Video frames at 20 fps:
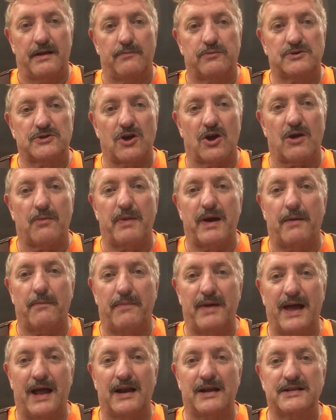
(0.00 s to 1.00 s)
Talk about
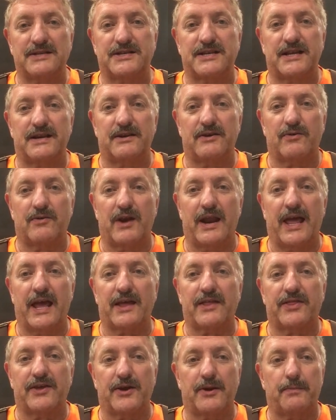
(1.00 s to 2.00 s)
balance and
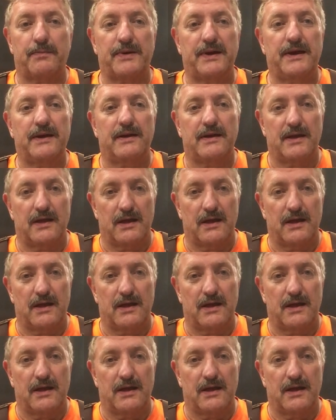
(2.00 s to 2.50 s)
leg therapy.